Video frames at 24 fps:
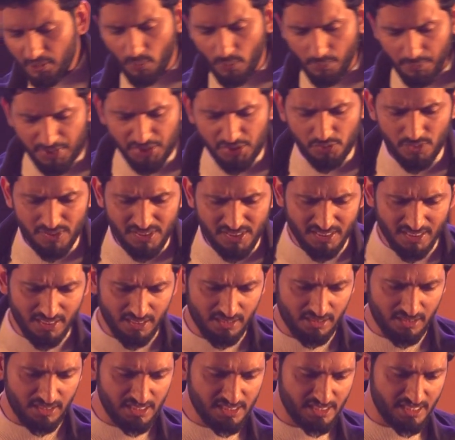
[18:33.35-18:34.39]
what we do instead
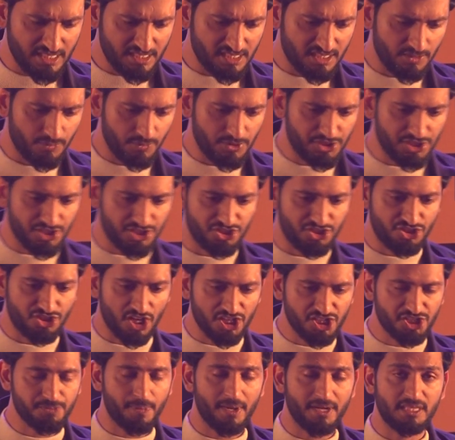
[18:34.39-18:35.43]
in these cases is we just
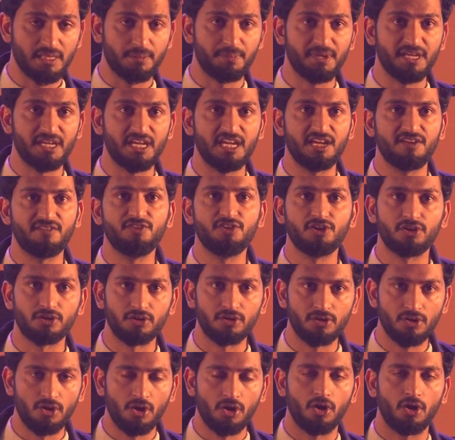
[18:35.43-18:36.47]
judge by the behavior
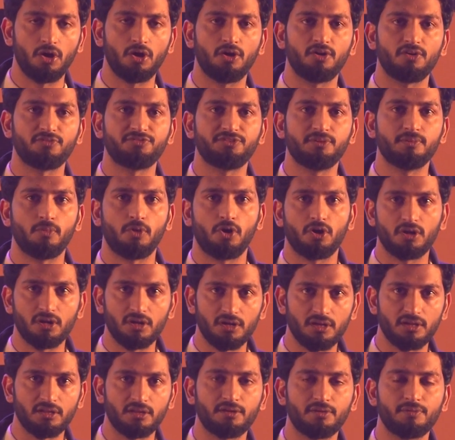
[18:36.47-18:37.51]
of the model.
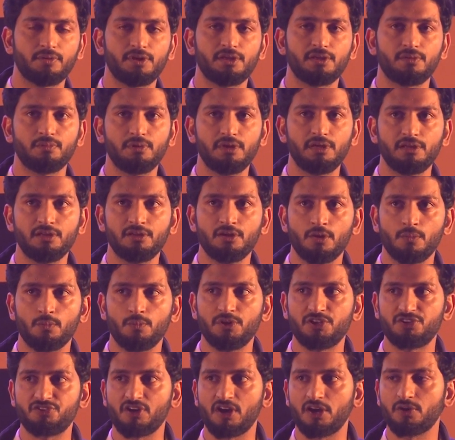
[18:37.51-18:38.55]
We
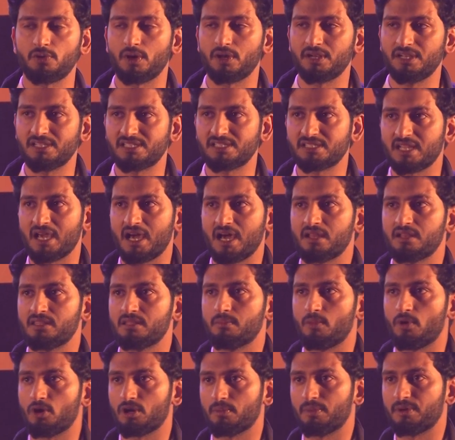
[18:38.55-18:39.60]
try to understand the
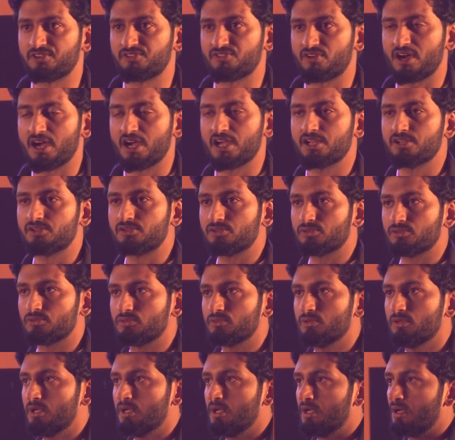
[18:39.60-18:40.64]
model by trying to
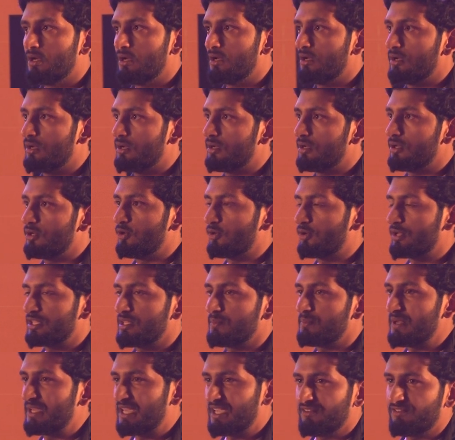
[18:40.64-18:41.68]
look at the
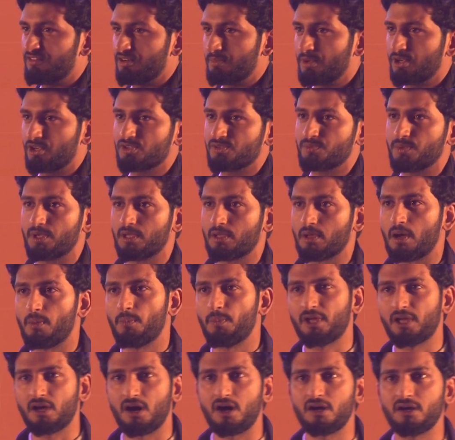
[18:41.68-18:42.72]
behavior, because we
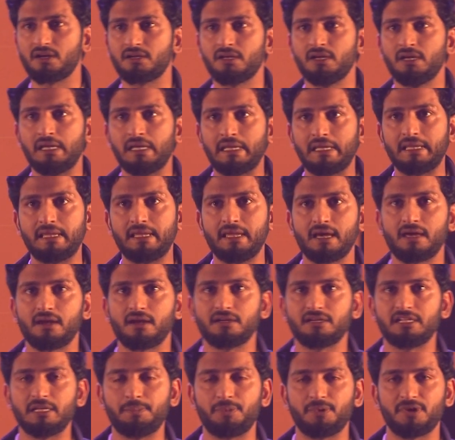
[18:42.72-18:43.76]
can't get a
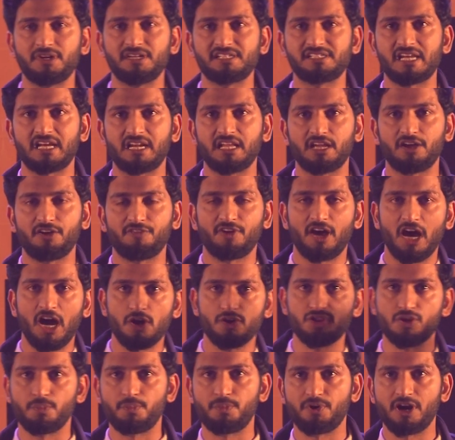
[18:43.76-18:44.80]
deeper understanding of how
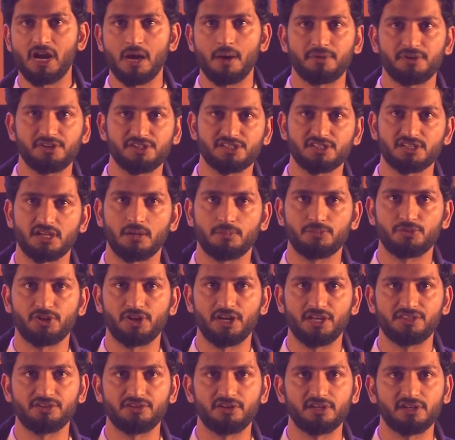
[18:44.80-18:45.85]
the parameters come
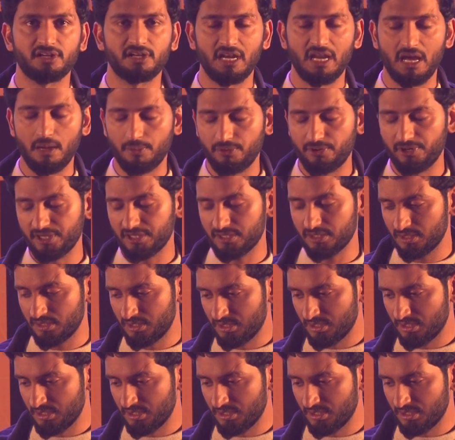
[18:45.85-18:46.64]
together and collaborate.